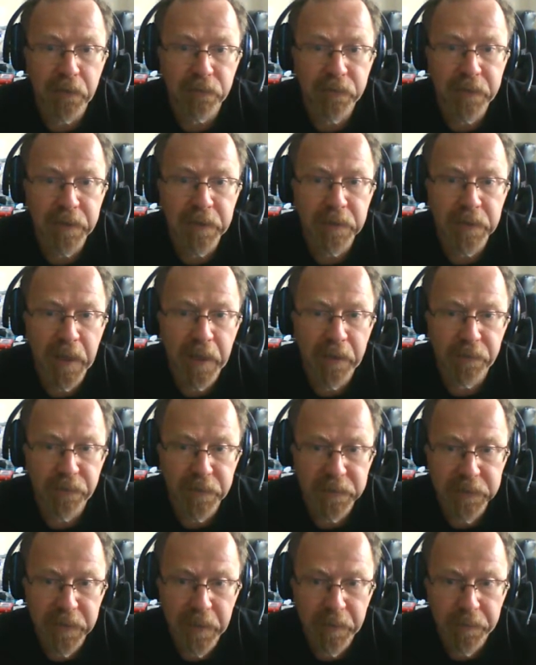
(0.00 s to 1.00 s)
real-life
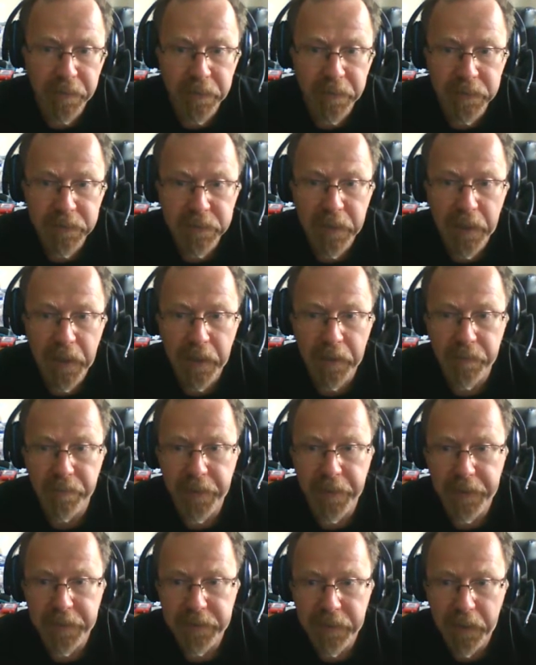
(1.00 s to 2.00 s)
examples and
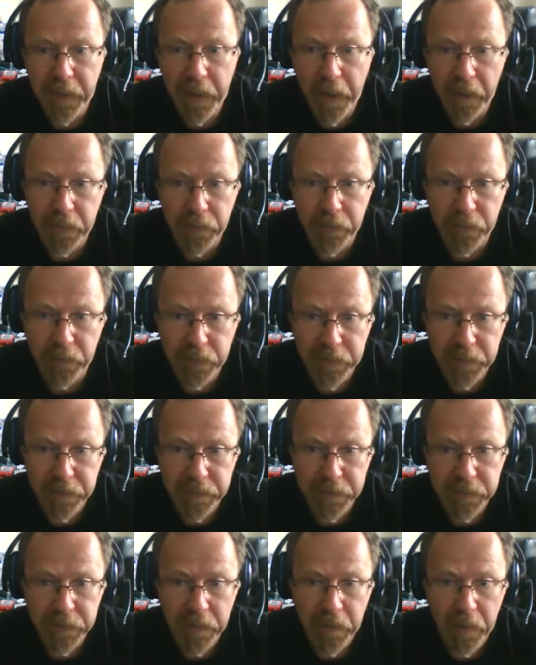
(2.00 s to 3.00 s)
basic
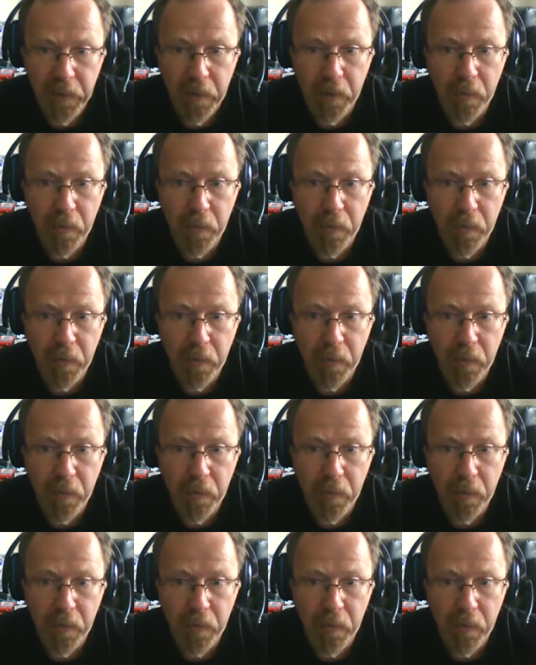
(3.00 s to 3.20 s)
algorithms.